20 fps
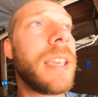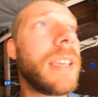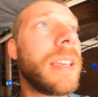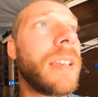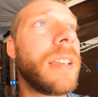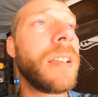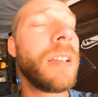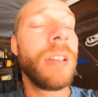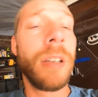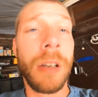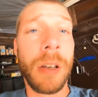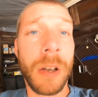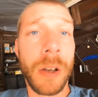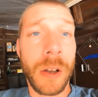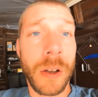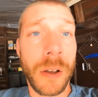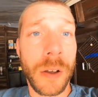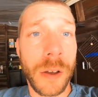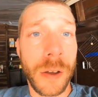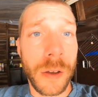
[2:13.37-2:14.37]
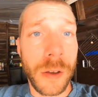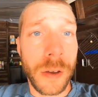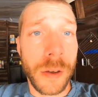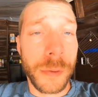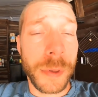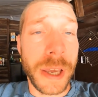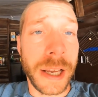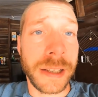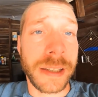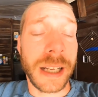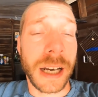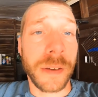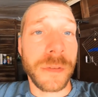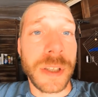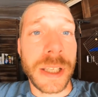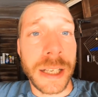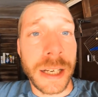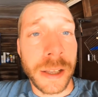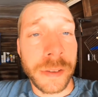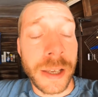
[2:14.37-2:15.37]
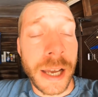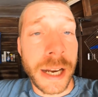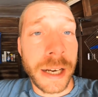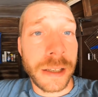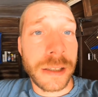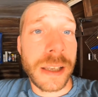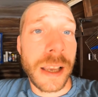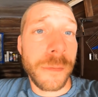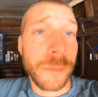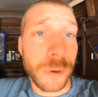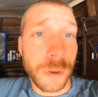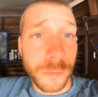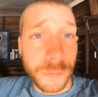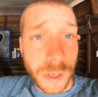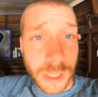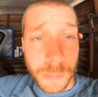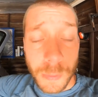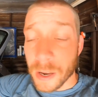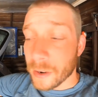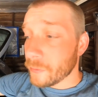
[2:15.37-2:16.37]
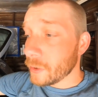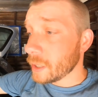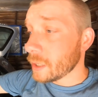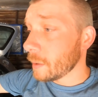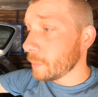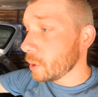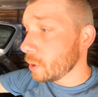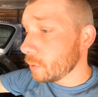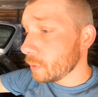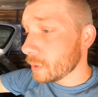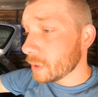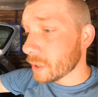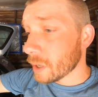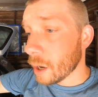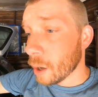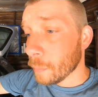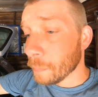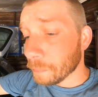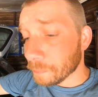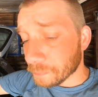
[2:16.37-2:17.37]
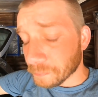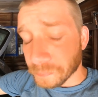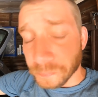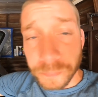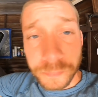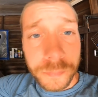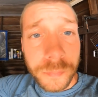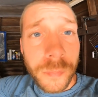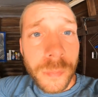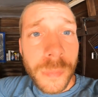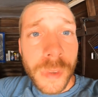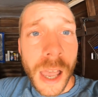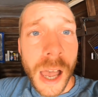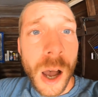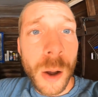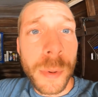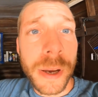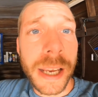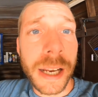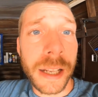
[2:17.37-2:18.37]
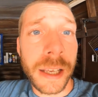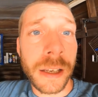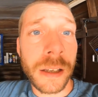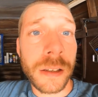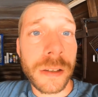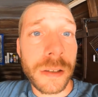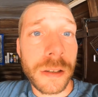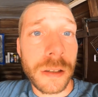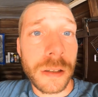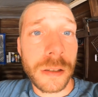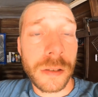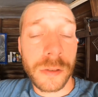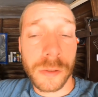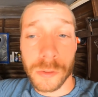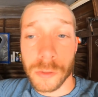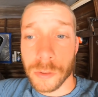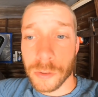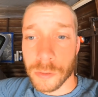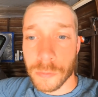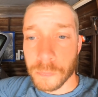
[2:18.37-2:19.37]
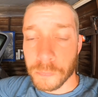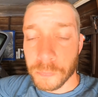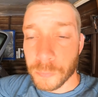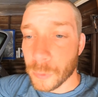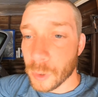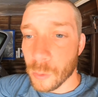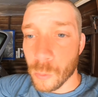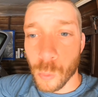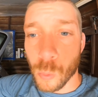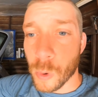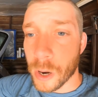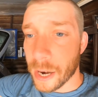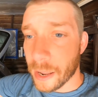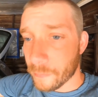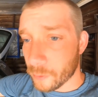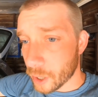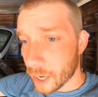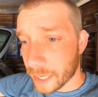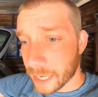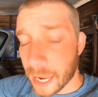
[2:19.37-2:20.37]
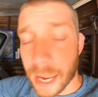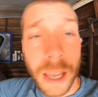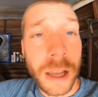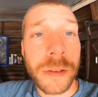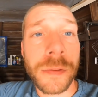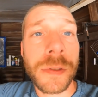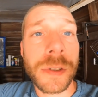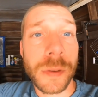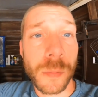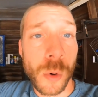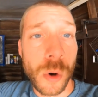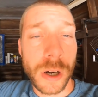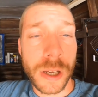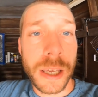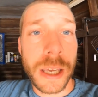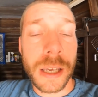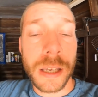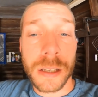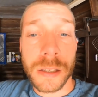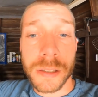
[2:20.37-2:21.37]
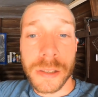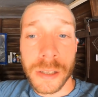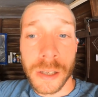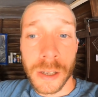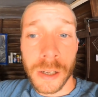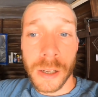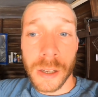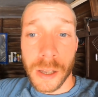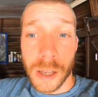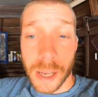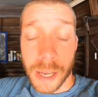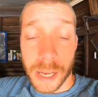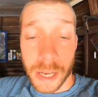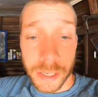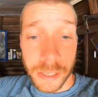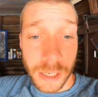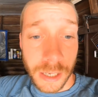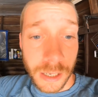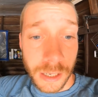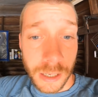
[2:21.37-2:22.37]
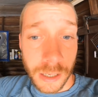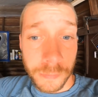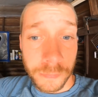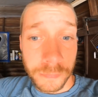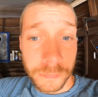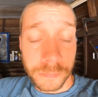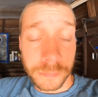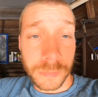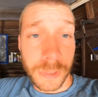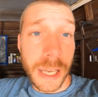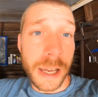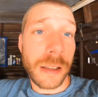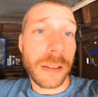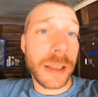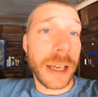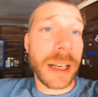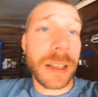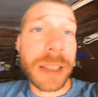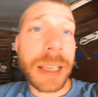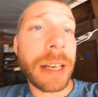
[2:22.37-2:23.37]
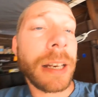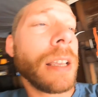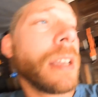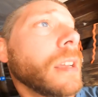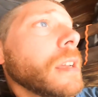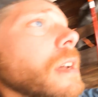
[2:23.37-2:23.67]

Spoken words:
key things that I've seen online except for fix my VW. So I'll be getting, whenever I can, some more keys. And yeah, like I said,